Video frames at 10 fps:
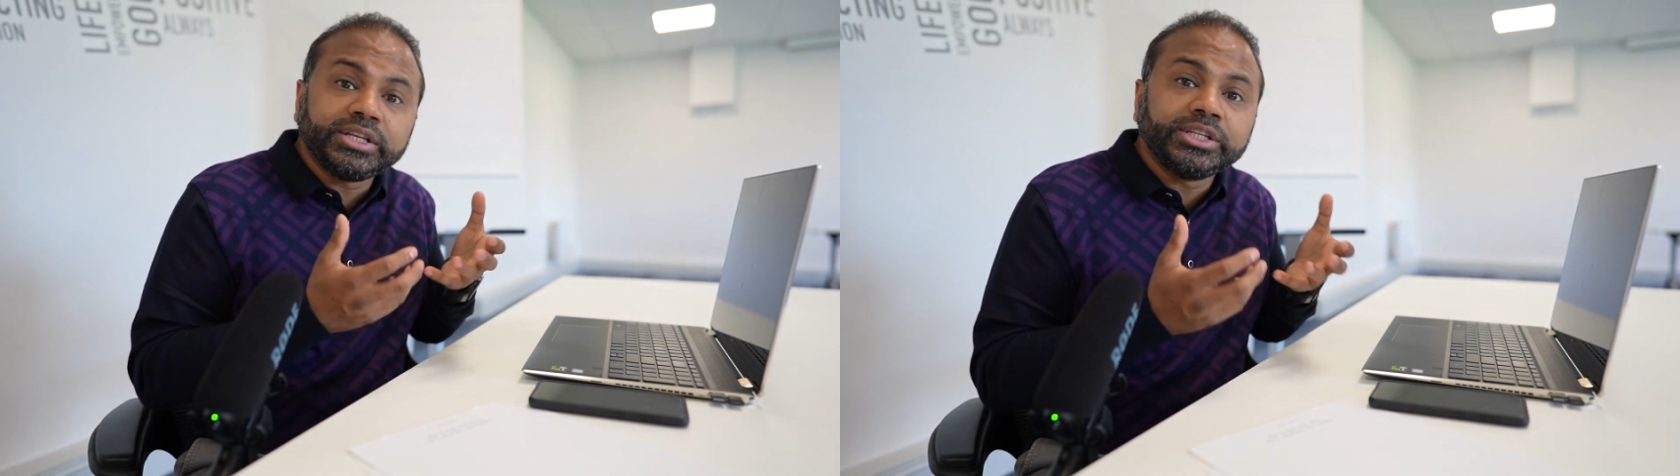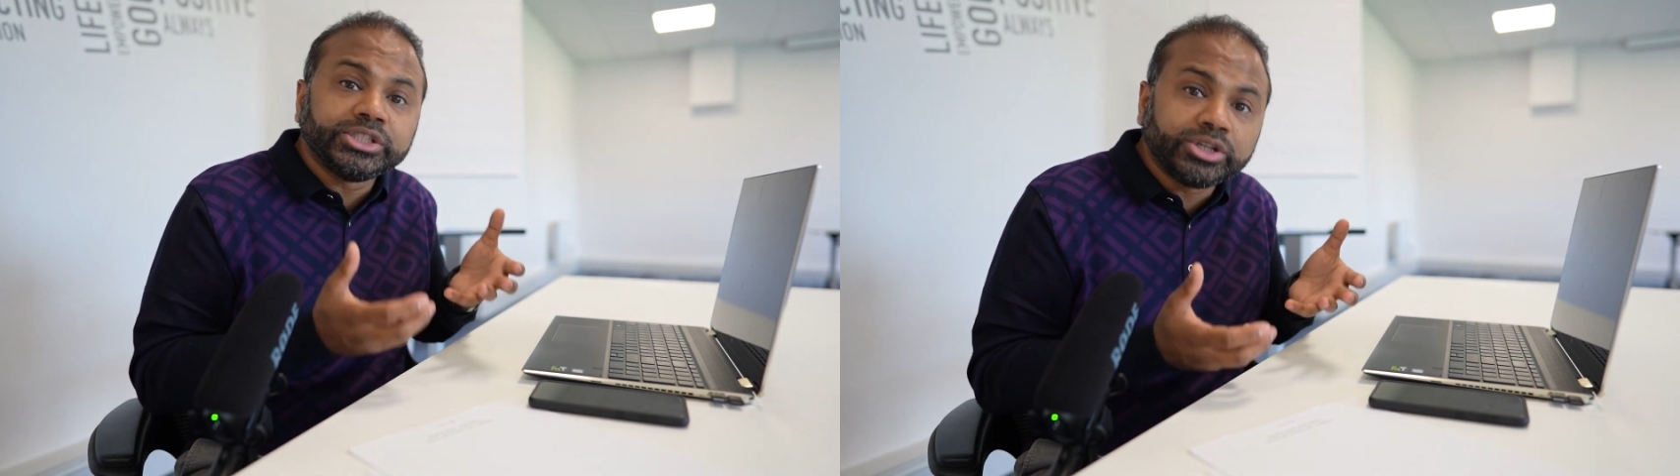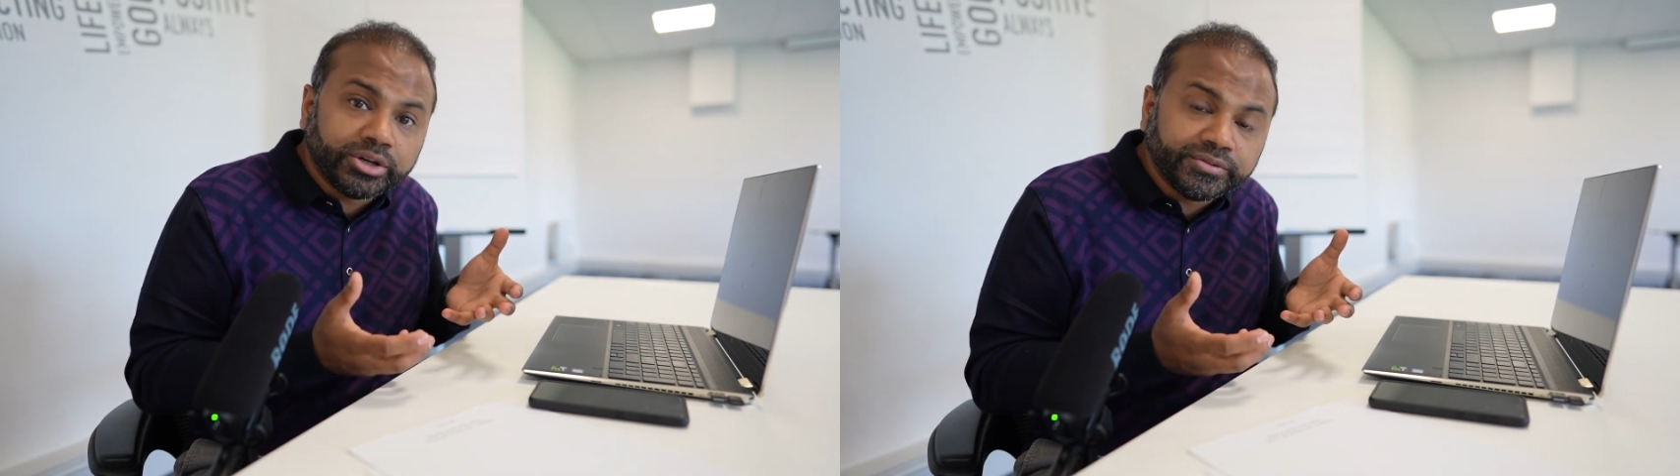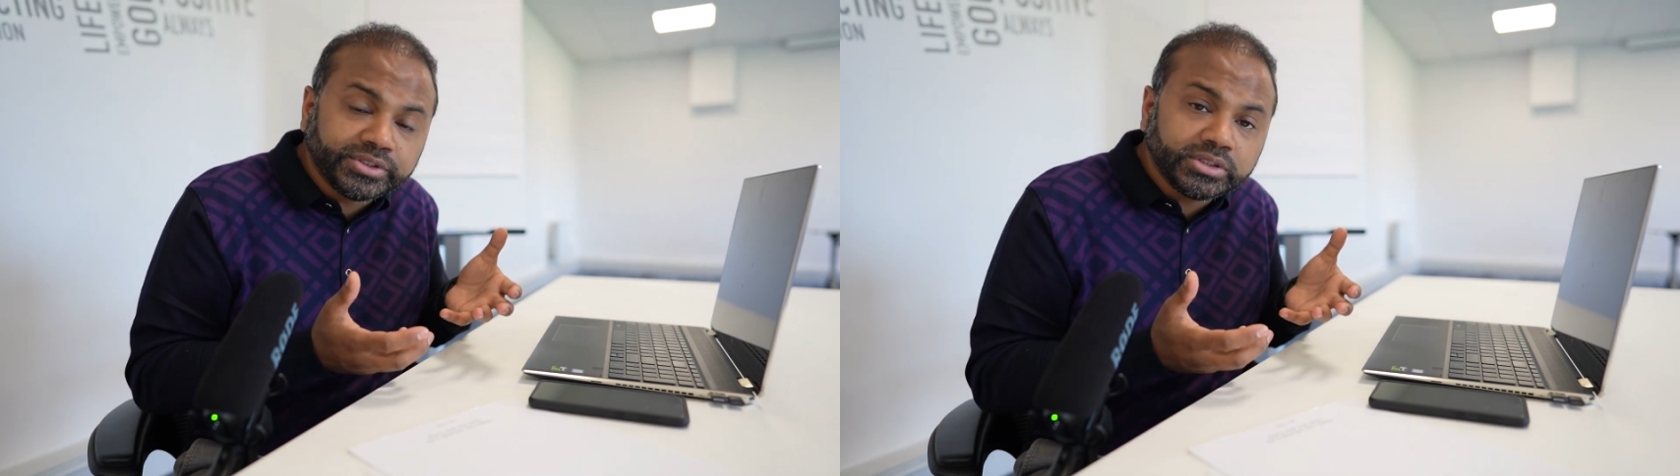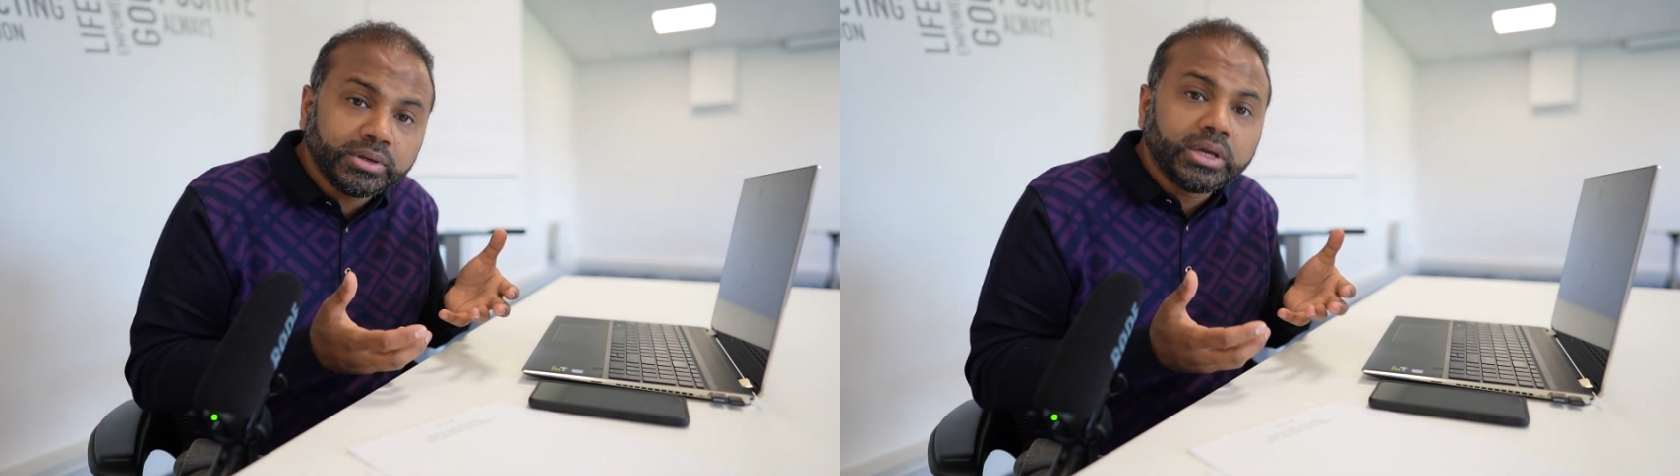
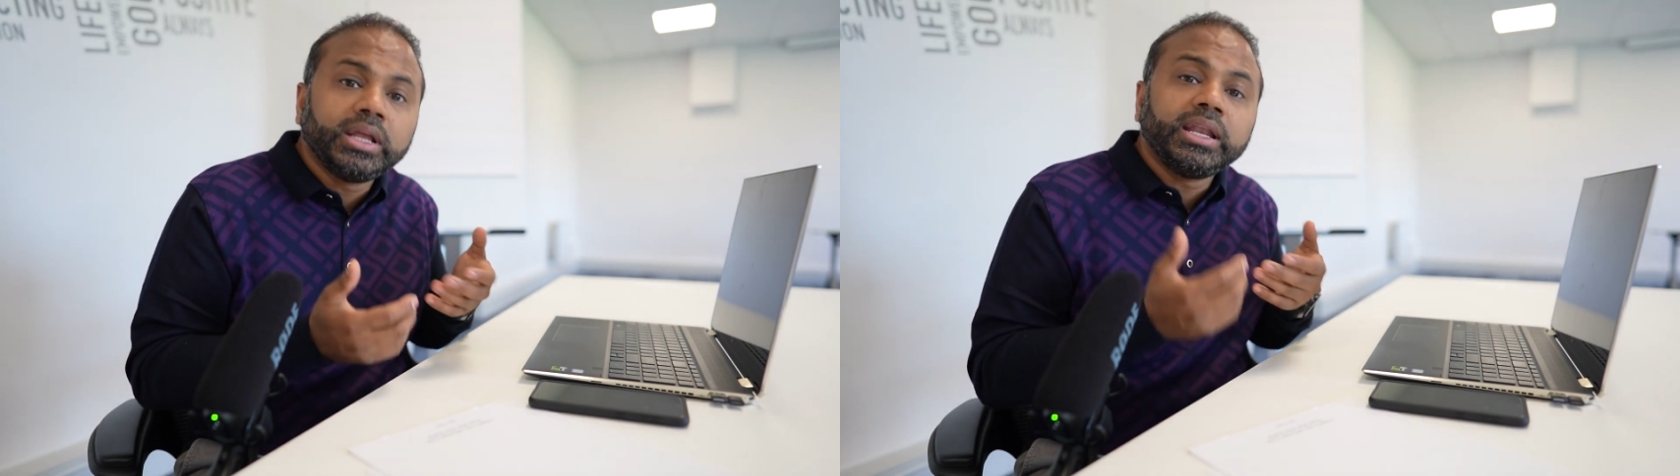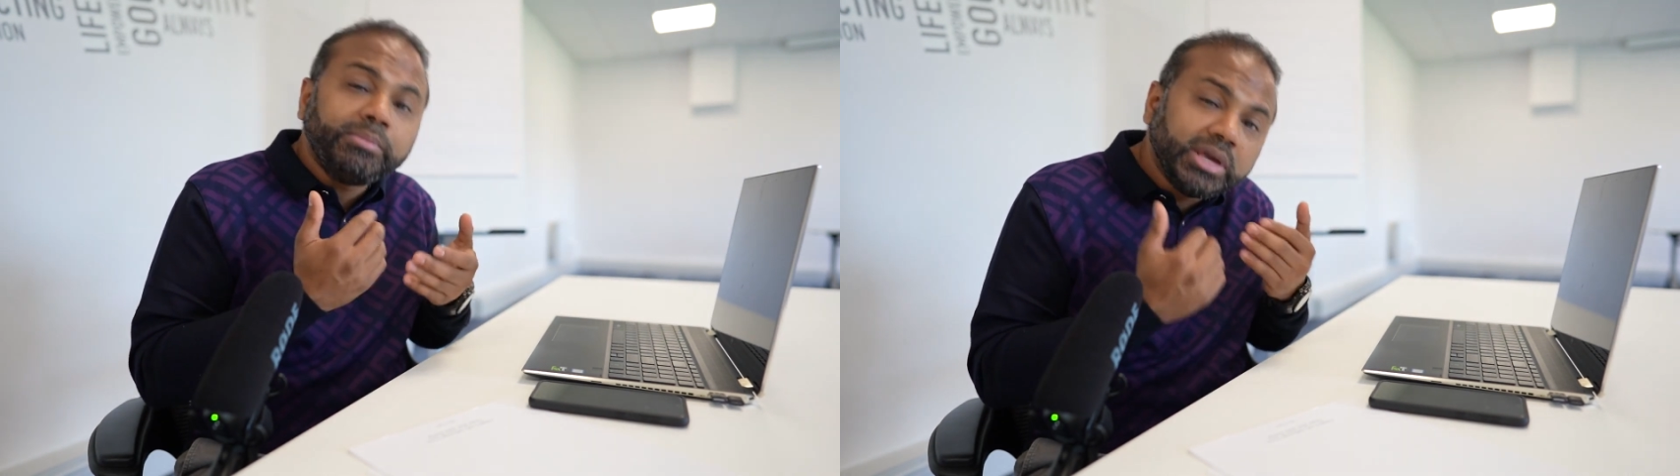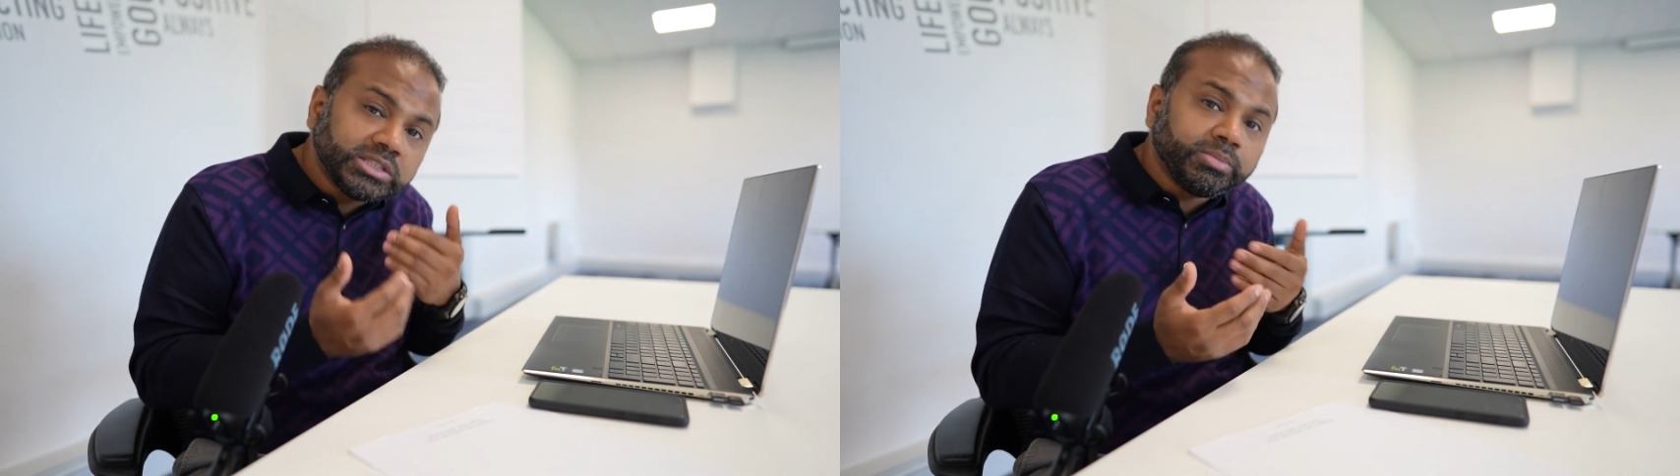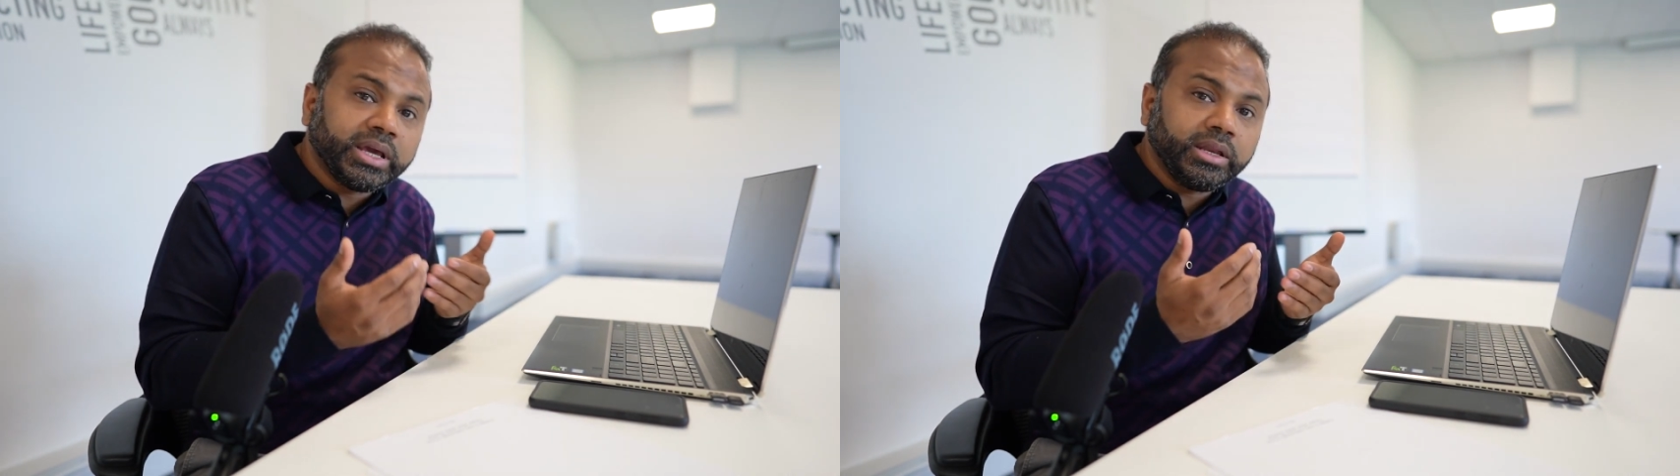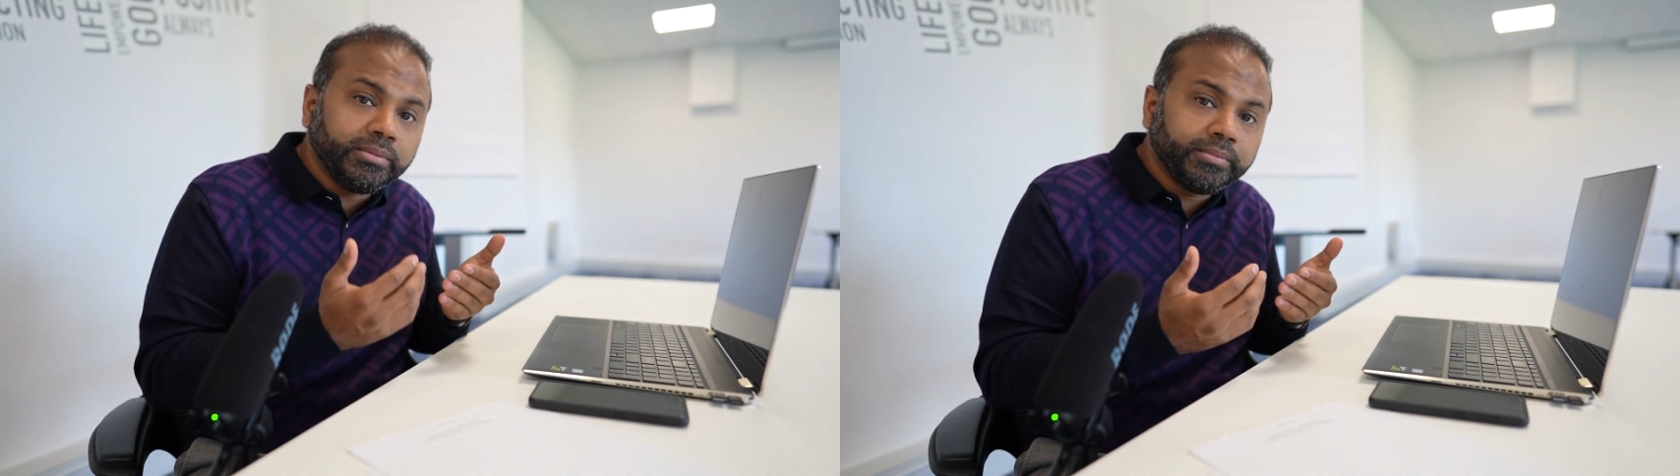deserves. Let me explain.